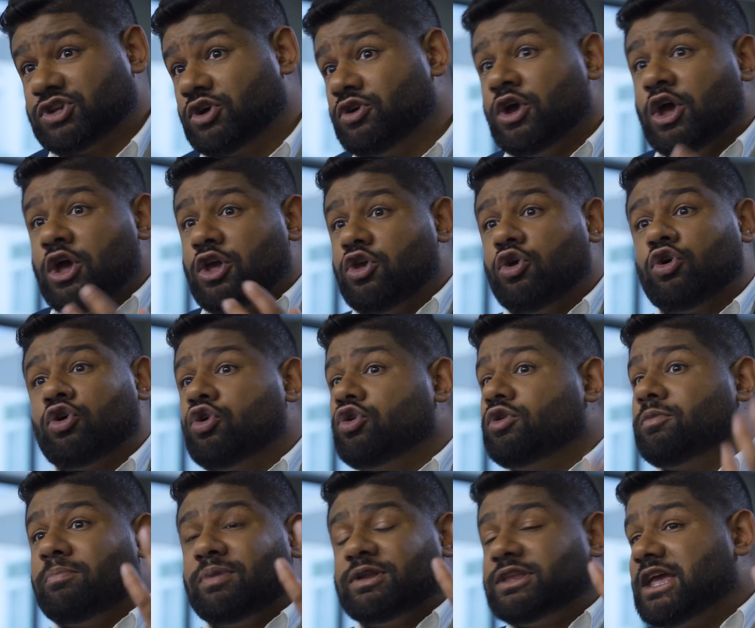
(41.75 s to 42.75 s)
So you
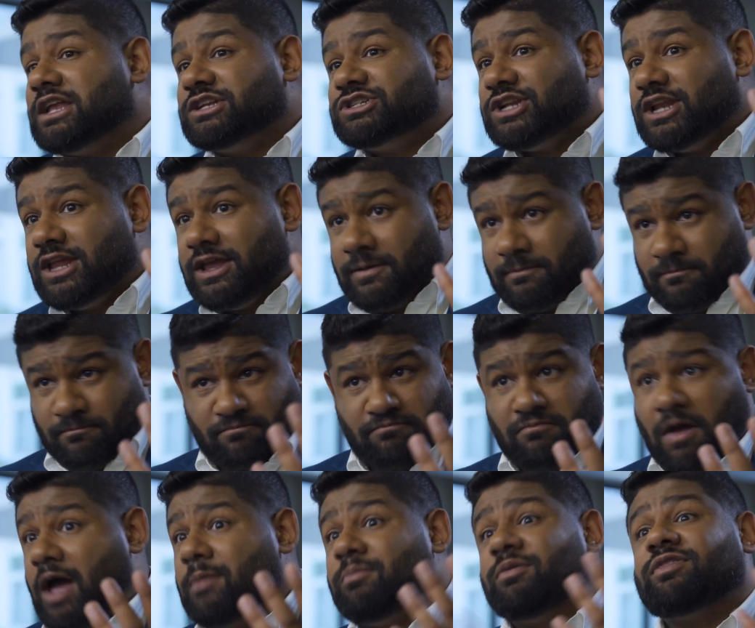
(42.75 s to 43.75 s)
could potentially,
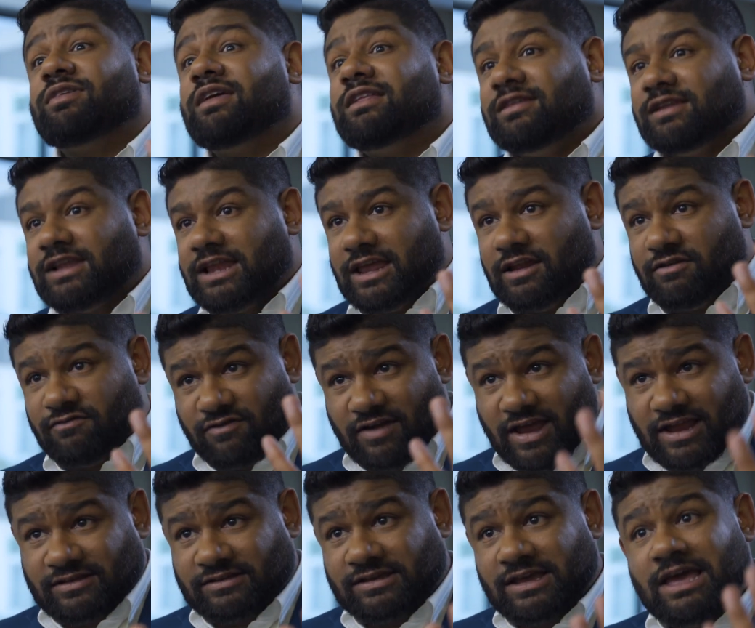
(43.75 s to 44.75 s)
hypothetically,
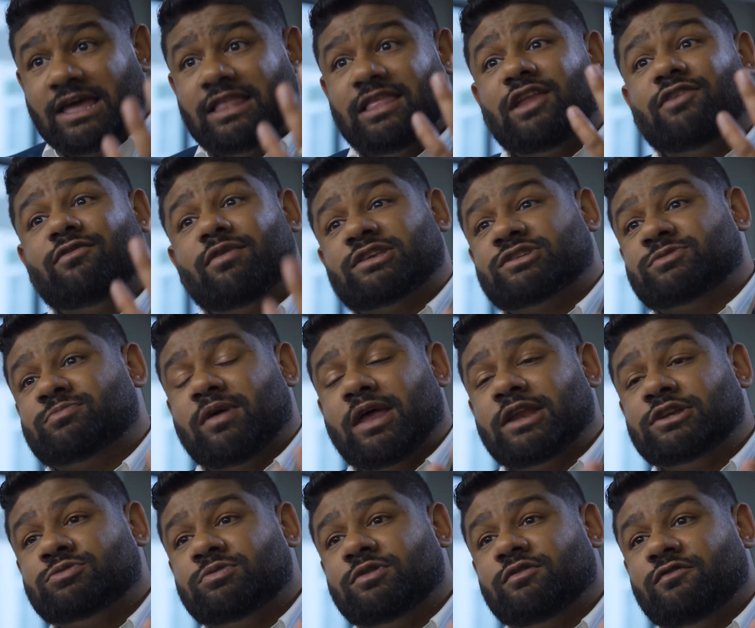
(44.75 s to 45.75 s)
inflate the investment
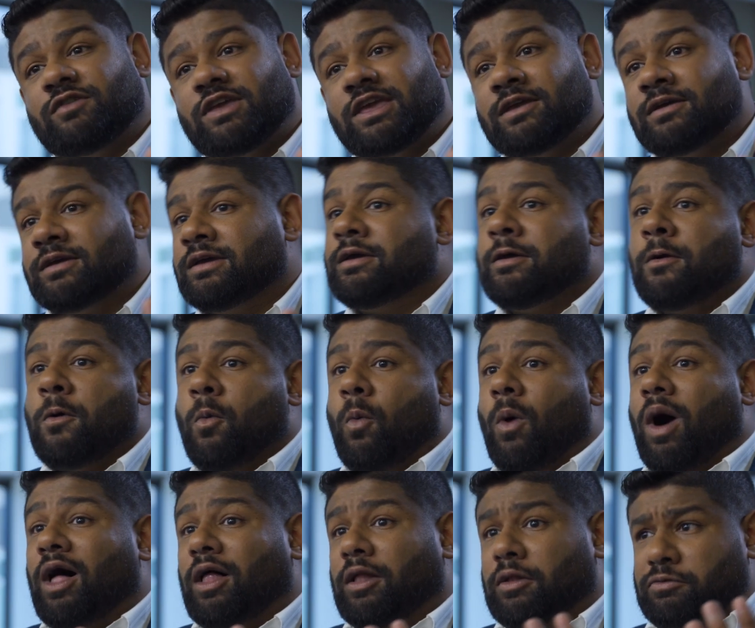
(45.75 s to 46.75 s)
management fee
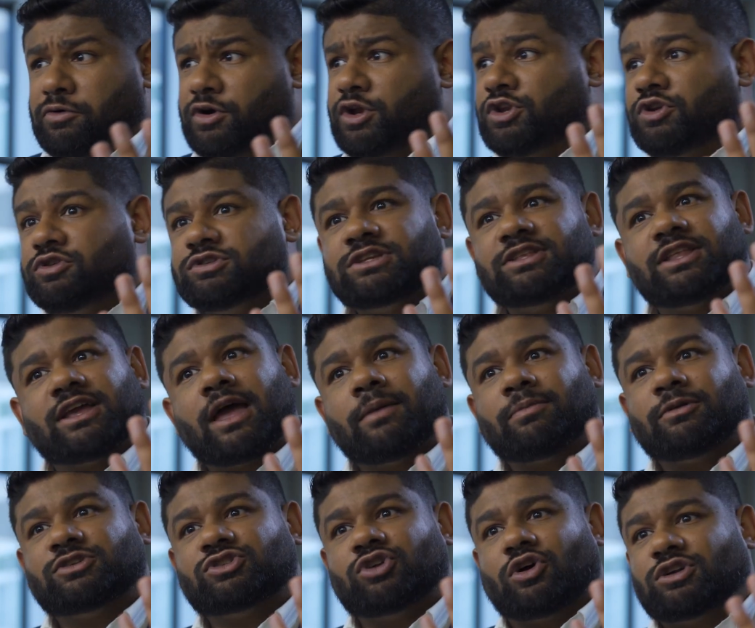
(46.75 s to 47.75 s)
while reducing the
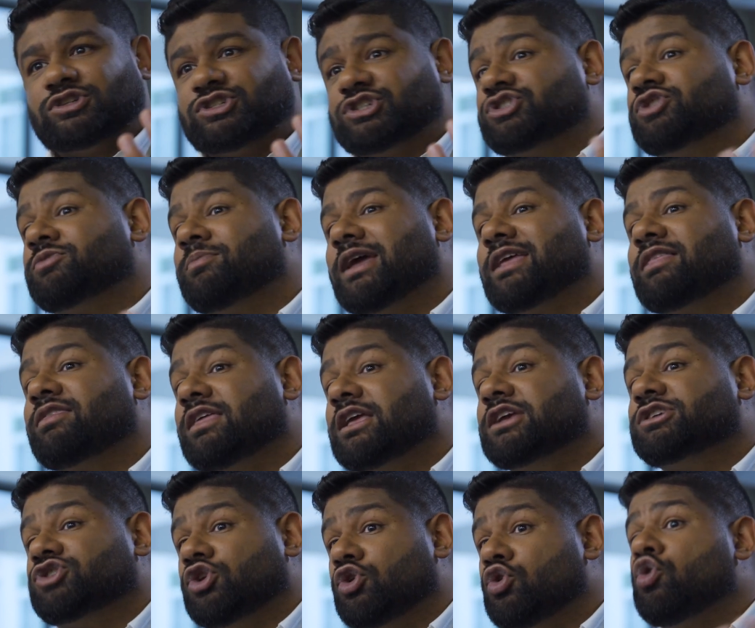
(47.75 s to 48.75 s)
capital charge just to make
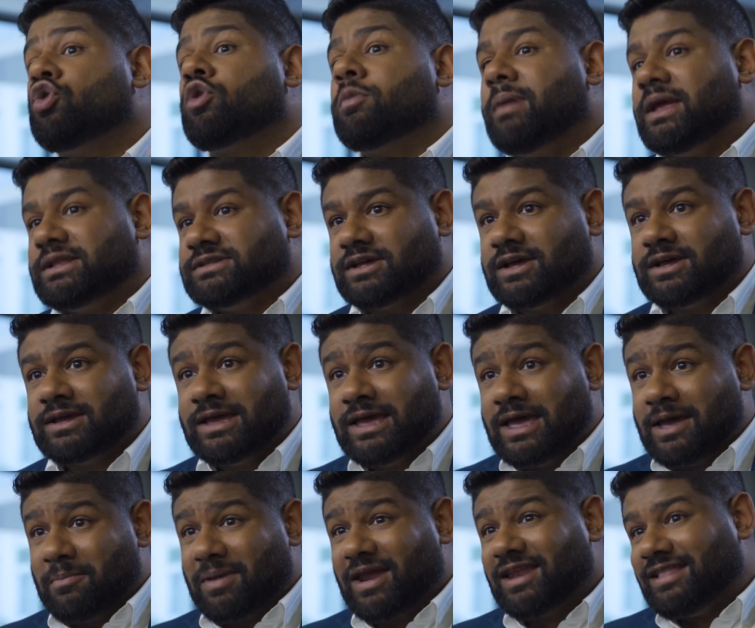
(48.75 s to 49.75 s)
things look better.
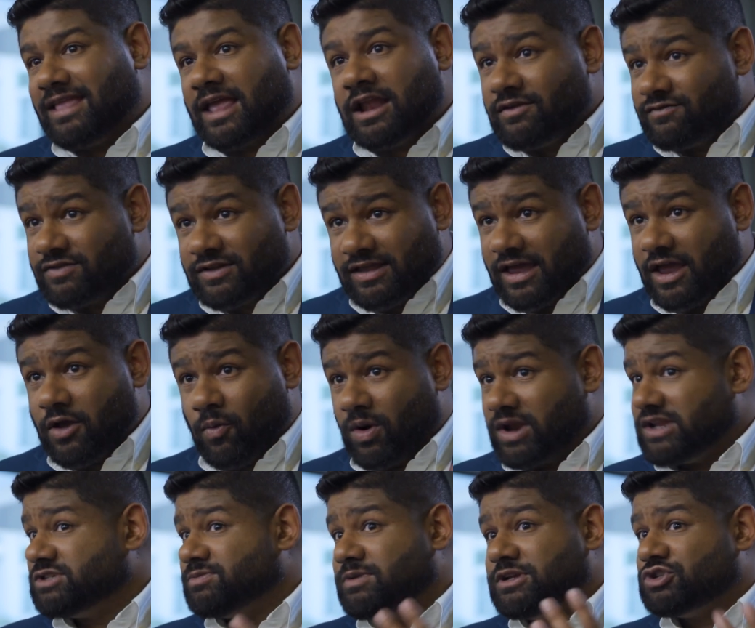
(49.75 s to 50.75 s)
But at the end of the day,
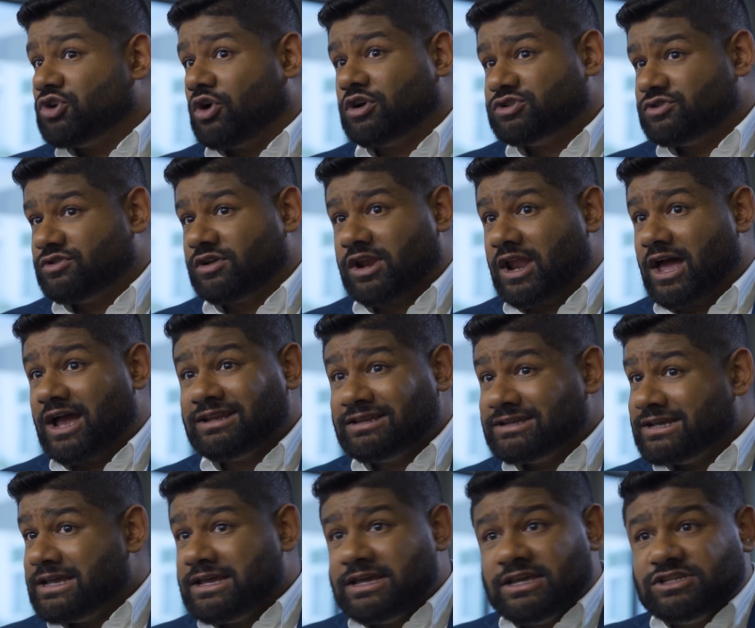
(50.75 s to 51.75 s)
what is being charged to the client
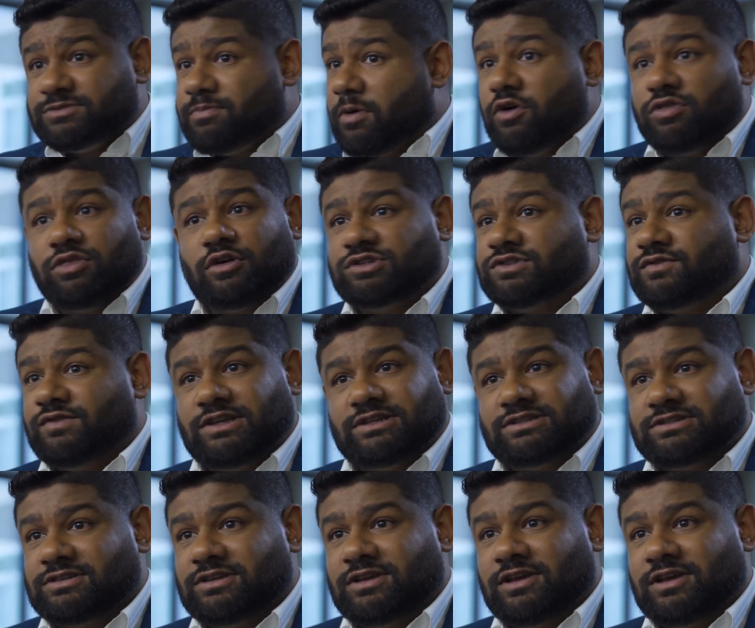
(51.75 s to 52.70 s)
is both those fees.